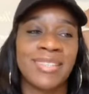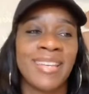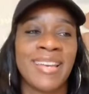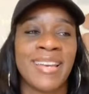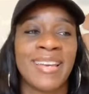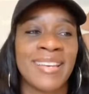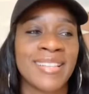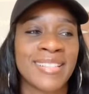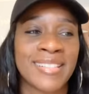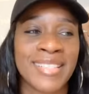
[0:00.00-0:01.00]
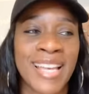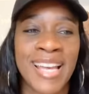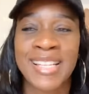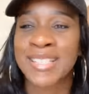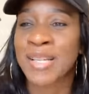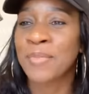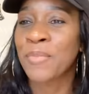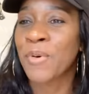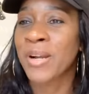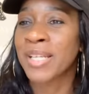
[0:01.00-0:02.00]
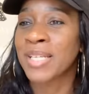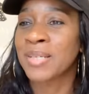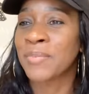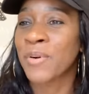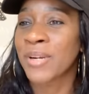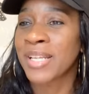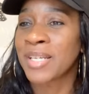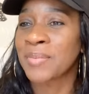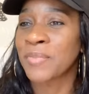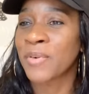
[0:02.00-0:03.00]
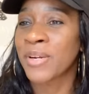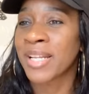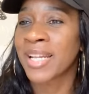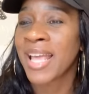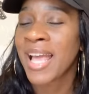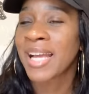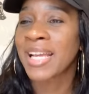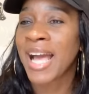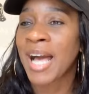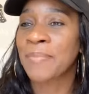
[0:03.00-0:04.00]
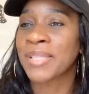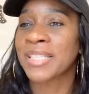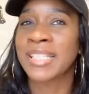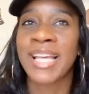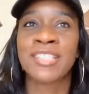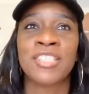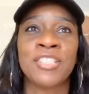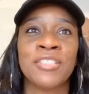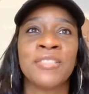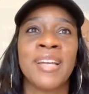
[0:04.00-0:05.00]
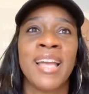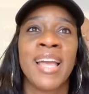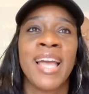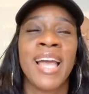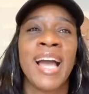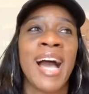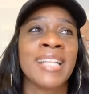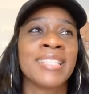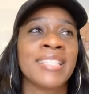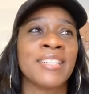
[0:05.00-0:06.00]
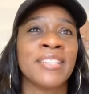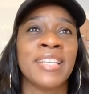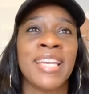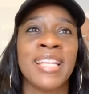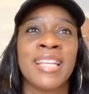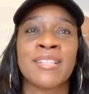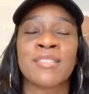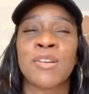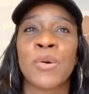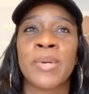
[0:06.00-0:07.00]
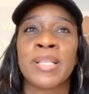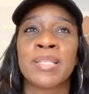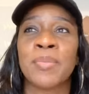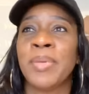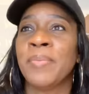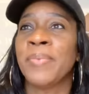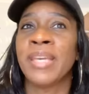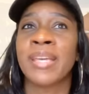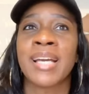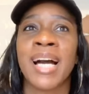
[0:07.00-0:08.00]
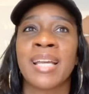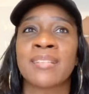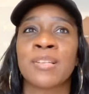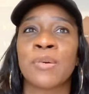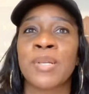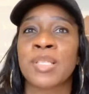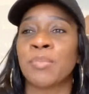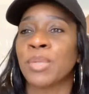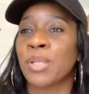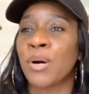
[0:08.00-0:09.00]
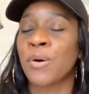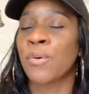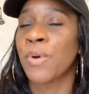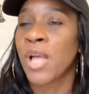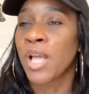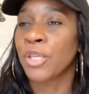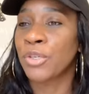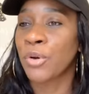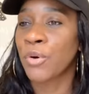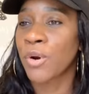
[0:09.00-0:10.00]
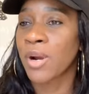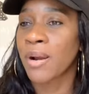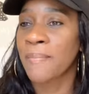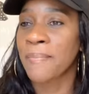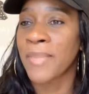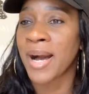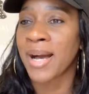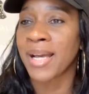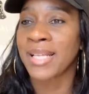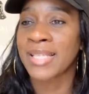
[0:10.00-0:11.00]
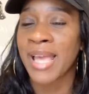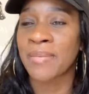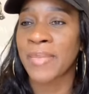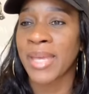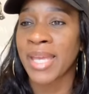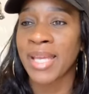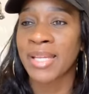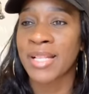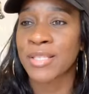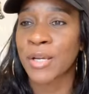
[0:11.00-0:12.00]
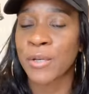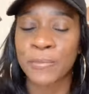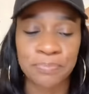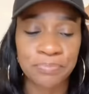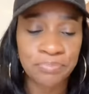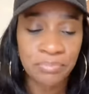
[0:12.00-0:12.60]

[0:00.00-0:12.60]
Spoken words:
Yes. Good morning. God bless you. I tell you, it is going to be big. God is going to blow your mind. Amen. And so